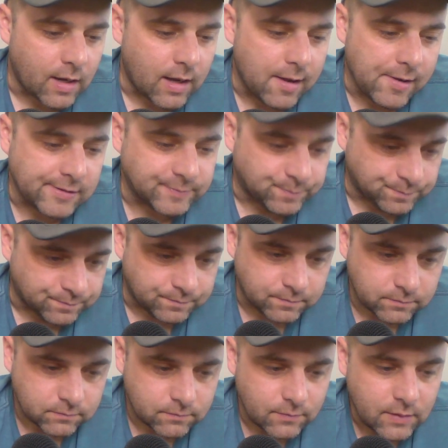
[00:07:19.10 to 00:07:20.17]
Um,
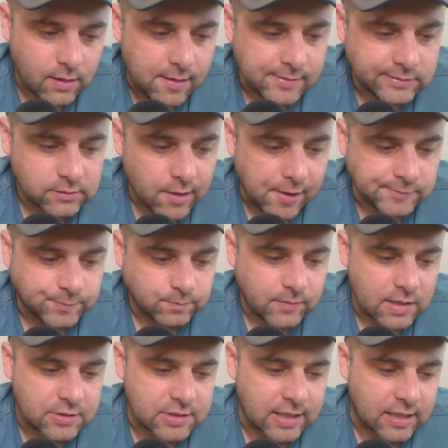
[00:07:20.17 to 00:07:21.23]

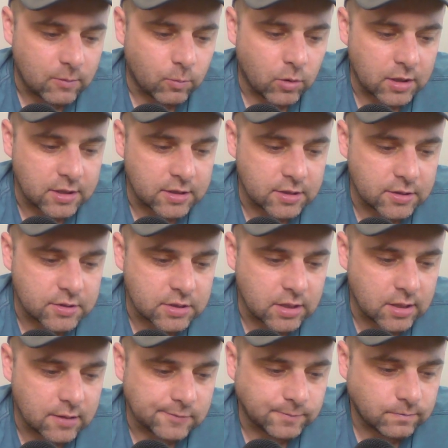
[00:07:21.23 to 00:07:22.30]
second one is,
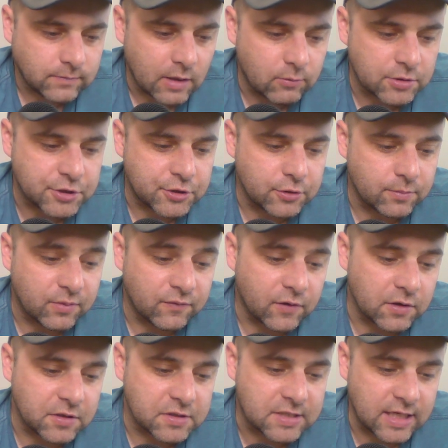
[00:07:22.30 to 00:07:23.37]
uh, which do you
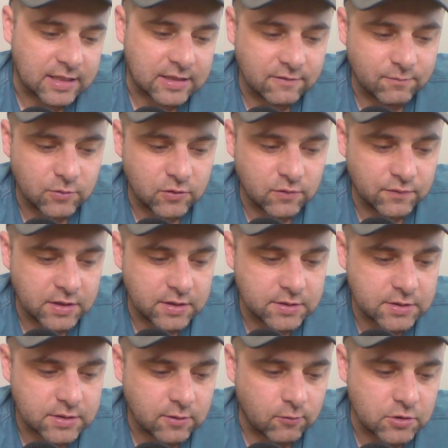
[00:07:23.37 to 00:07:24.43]
prefer, detective
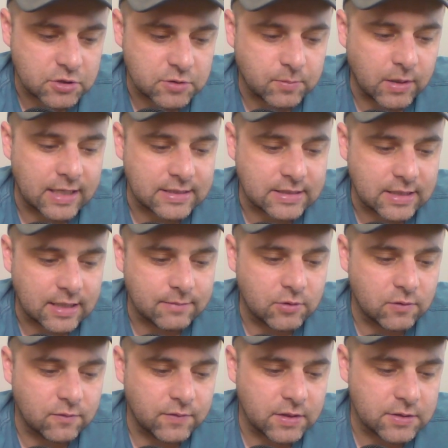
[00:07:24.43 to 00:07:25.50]
movies or spy-type
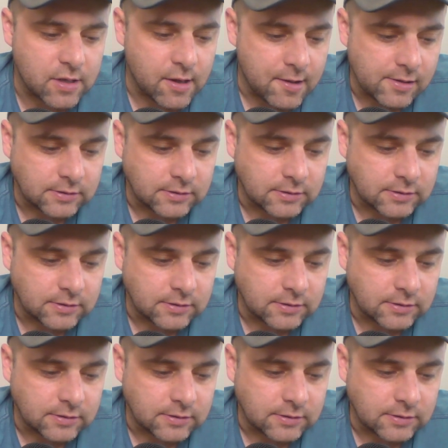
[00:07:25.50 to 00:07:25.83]
movies?